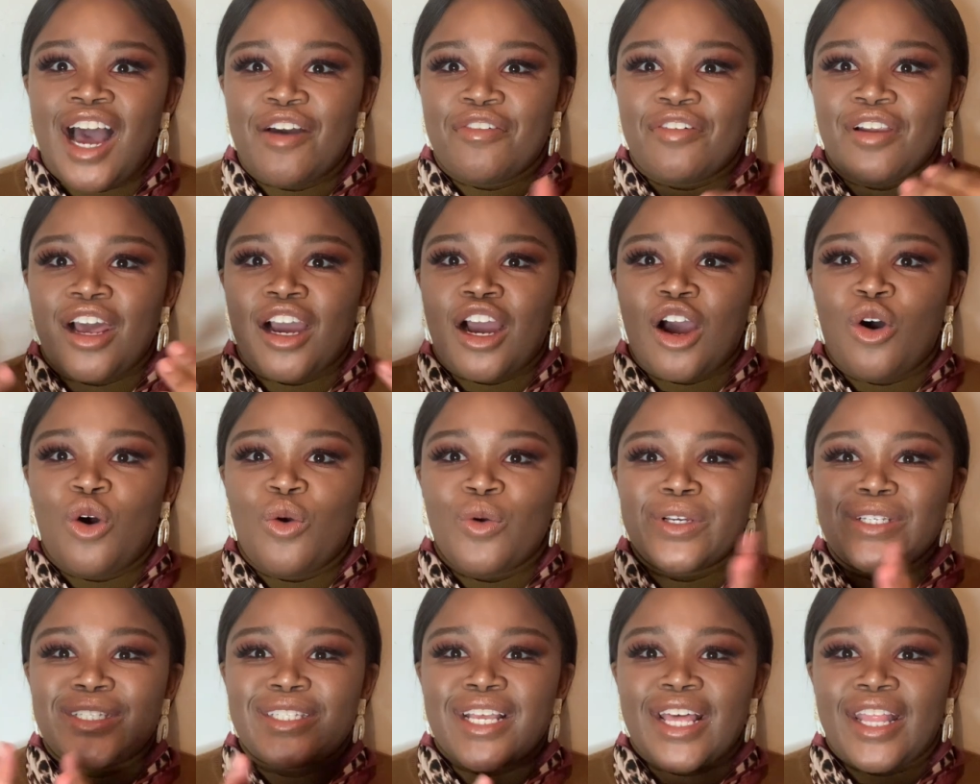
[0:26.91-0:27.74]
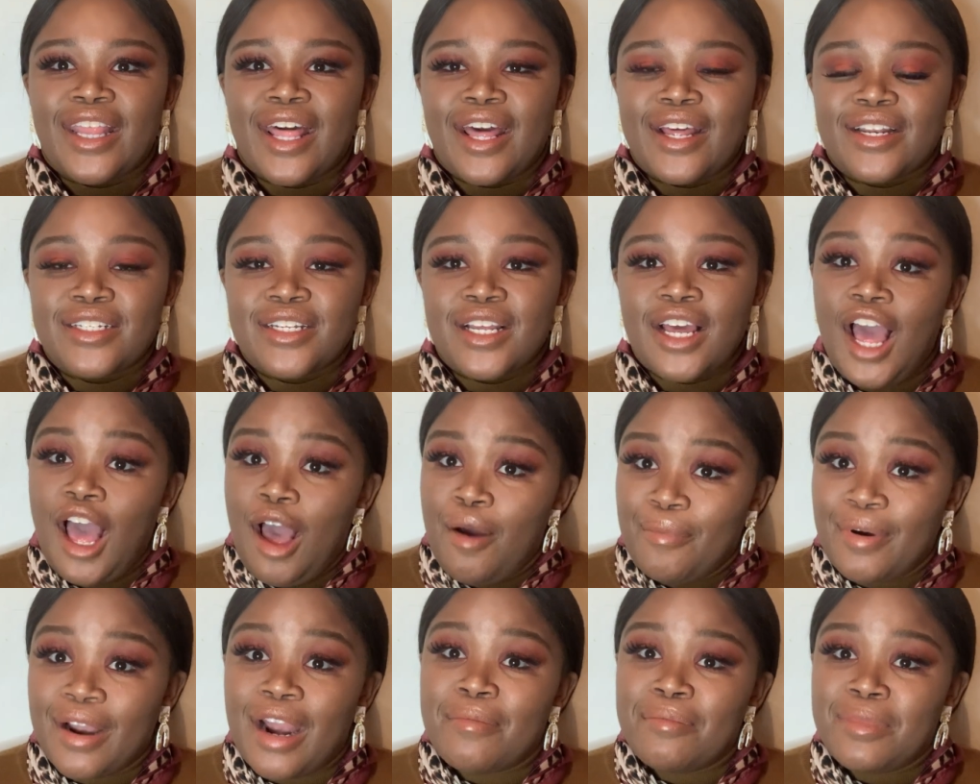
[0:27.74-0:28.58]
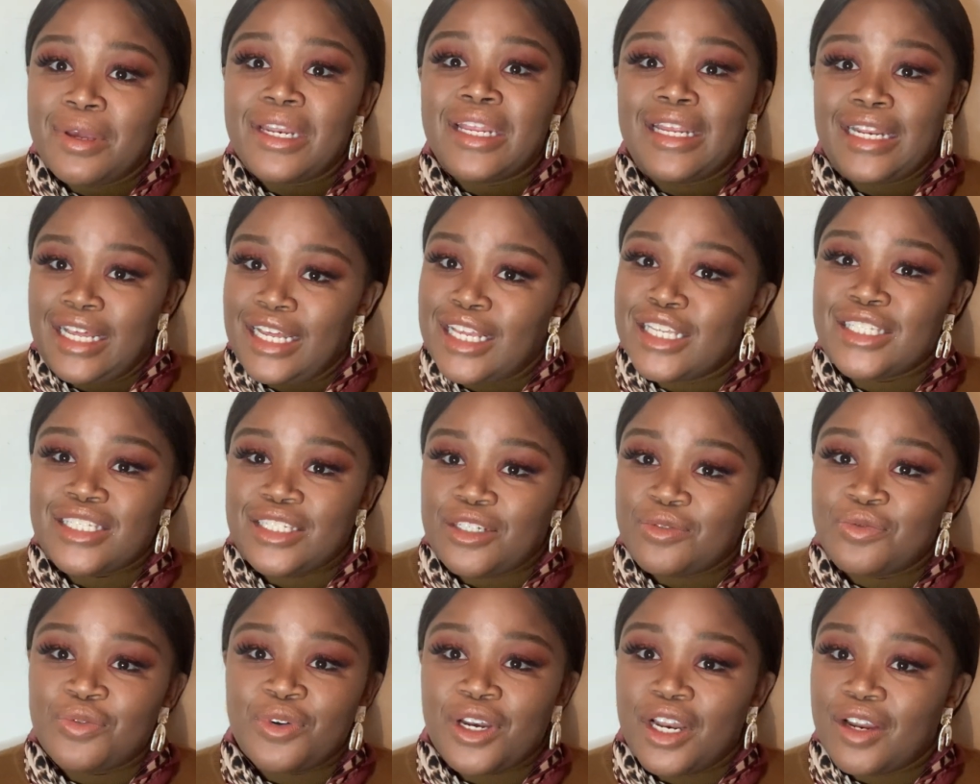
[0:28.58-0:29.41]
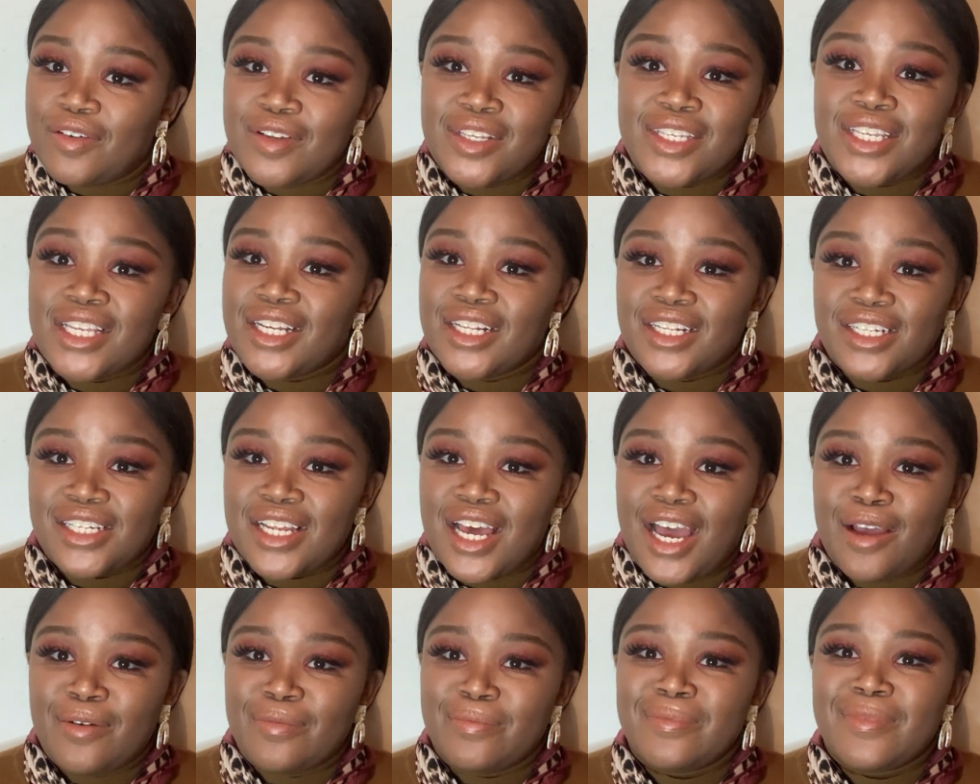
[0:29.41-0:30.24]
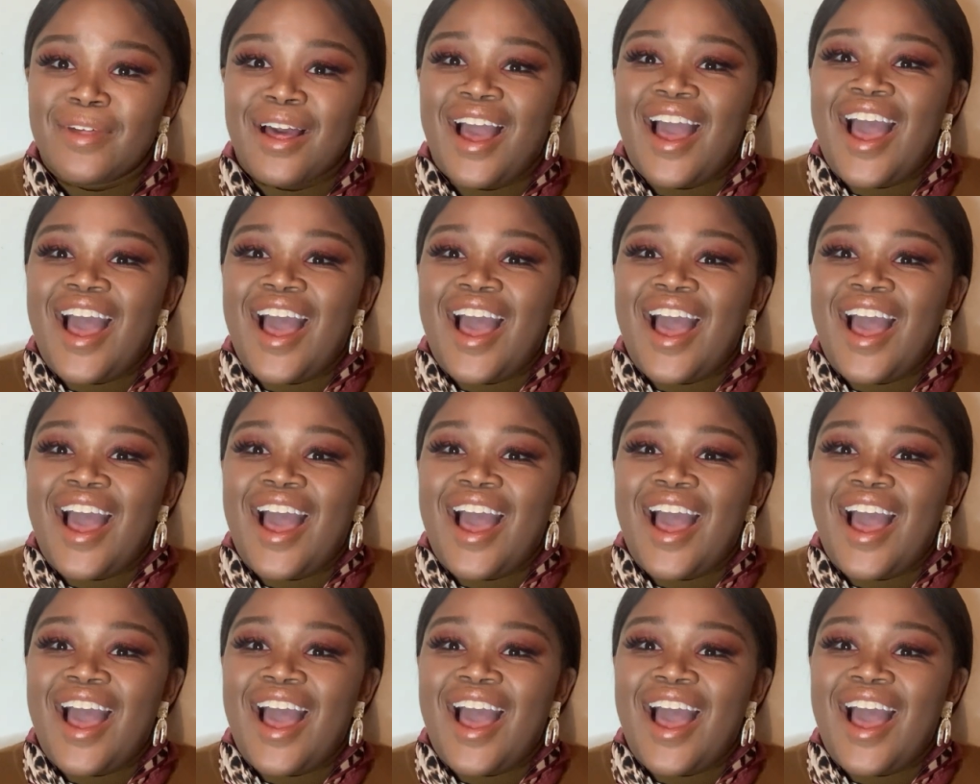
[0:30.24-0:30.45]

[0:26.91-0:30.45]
I feel like I always say that, but I mean it is different every single time.